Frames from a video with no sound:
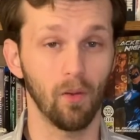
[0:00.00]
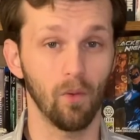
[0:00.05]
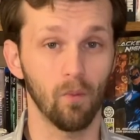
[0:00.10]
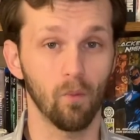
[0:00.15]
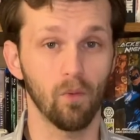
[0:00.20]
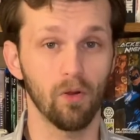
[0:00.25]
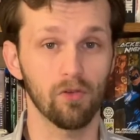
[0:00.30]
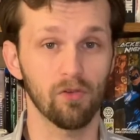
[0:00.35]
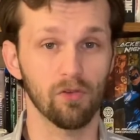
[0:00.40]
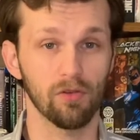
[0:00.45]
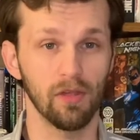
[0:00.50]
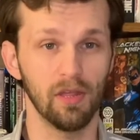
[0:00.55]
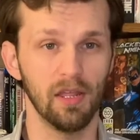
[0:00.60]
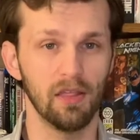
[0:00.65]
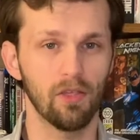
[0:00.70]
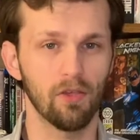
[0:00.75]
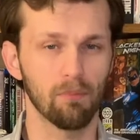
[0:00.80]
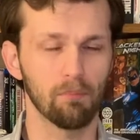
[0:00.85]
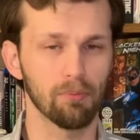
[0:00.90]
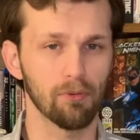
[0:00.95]
which
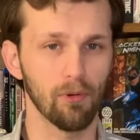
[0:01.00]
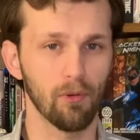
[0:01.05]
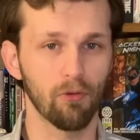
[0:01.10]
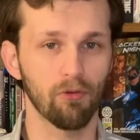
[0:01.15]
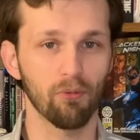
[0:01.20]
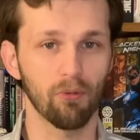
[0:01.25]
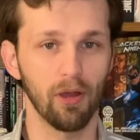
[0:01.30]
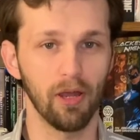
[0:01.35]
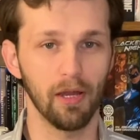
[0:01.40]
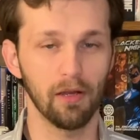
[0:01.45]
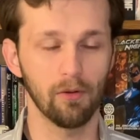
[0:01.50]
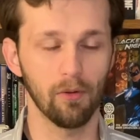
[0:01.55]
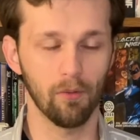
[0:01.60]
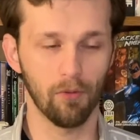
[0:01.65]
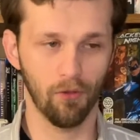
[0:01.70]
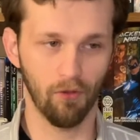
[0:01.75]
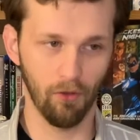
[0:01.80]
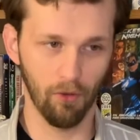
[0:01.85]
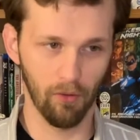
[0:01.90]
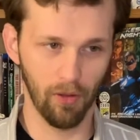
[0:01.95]
leads Bruce Wayne,
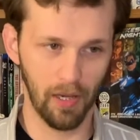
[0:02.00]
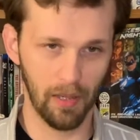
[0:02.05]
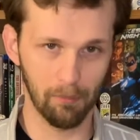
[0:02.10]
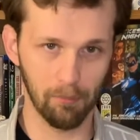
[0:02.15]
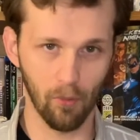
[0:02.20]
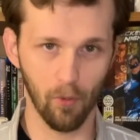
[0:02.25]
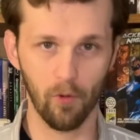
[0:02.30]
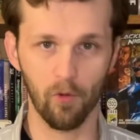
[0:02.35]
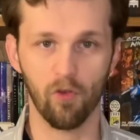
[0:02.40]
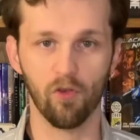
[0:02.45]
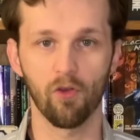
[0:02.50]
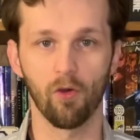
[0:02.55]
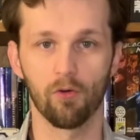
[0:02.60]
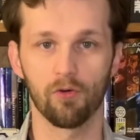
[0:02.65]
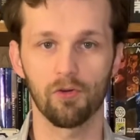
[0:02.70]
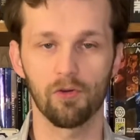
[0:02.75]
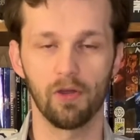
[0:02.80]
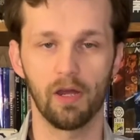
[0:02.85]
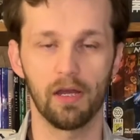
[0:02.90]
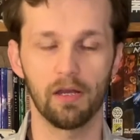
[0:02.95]
who's still a bored
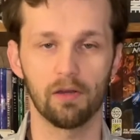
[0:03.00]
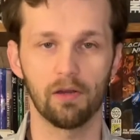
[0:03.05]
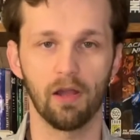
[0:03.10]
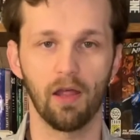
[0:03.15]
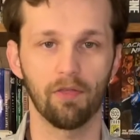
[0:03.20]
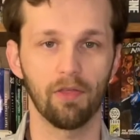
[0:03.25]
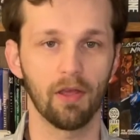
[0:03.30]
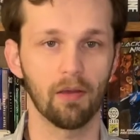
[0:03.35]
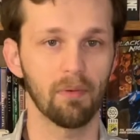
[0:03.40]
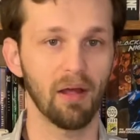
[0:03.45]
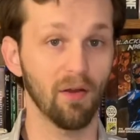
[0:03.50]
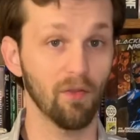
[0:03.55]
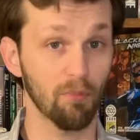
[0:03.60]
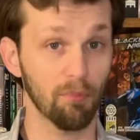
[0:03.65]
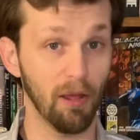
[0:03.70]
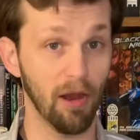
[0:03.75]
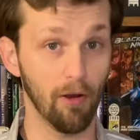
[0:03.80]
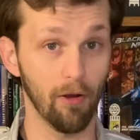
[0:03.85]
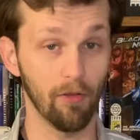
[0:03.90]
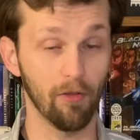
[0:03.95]
socialite, nothing about his
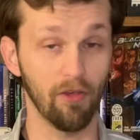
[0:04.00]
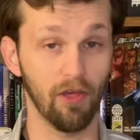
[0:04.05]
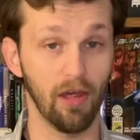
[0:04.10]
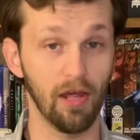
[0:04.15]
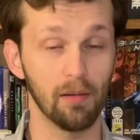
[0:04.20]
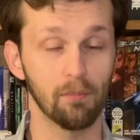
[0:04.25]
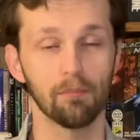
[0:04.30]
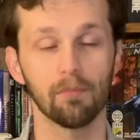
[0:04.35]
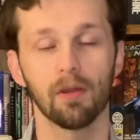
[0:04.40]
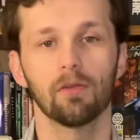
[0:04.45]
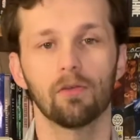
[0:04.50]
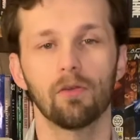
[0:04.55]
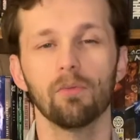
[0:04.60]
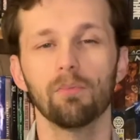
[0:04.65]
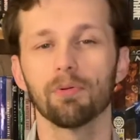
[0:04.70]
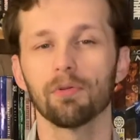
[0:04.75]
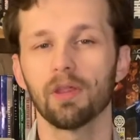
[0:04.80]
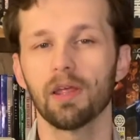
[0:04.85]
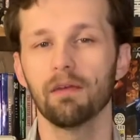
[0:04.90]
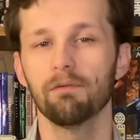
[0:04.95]
parents yet, to
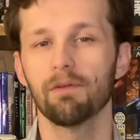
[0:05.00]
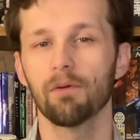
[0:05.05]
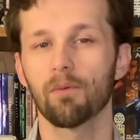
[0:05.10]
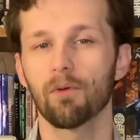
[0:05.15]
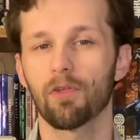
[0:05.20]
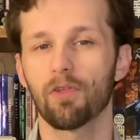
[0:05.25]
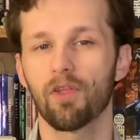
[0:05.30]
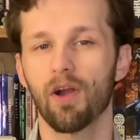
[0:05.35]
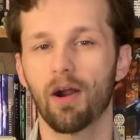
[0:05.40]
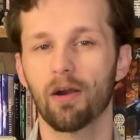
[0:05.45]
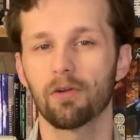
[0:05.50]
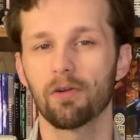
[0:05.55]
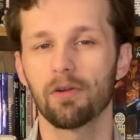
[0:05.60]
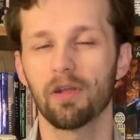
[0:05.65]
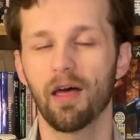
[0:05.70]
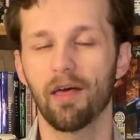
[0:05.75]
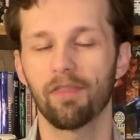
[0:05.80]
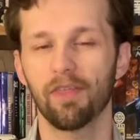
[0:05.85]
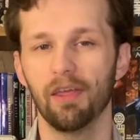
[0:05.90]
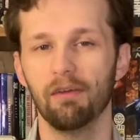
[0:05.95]
believe it was Dr.
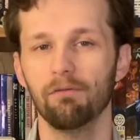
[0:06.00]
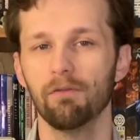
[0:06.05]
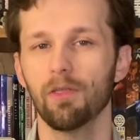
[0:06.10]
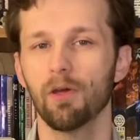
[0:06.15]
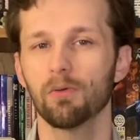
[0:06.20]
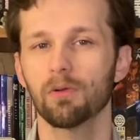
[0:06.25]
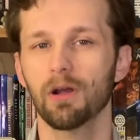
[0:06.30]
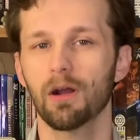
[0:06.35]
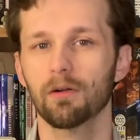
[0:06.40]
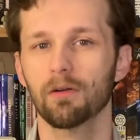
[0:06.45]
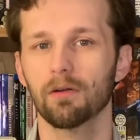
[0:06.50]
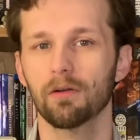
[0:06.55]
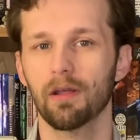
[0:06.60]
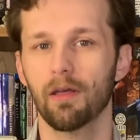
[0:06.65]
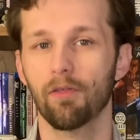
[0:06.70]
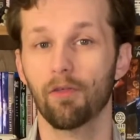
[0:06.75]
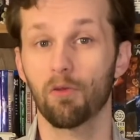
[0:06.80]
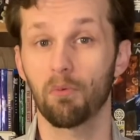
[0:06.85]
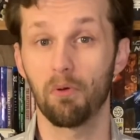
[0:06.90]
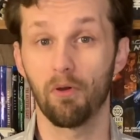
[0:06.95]
Death, even though Dr.
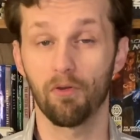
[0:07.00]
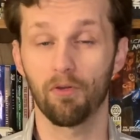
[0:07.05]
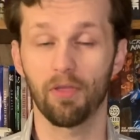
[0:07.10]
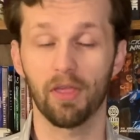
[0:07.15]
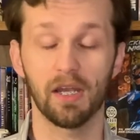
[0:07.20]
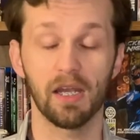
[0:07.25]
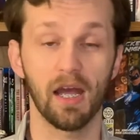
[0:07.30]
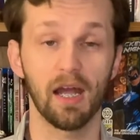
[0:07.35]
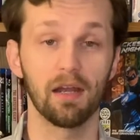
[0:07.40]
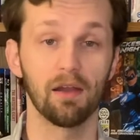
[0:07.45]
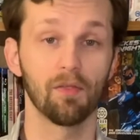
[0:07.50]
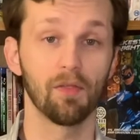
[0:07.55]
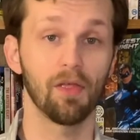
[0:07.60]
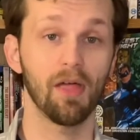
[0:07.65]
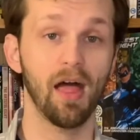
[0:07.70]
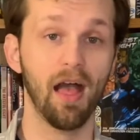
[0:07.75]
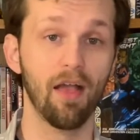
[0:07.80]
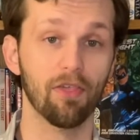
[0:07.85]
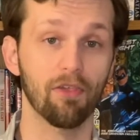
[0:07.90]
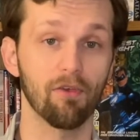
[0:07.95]
Death supposedly died in the
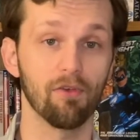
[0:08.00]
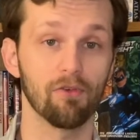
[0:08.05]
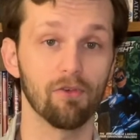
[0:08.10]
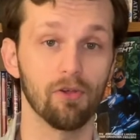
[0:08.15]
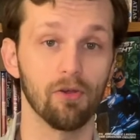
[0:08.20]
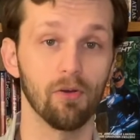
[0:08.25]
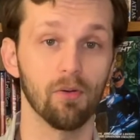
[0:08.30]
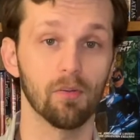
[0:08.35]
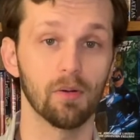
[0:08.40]
last issue.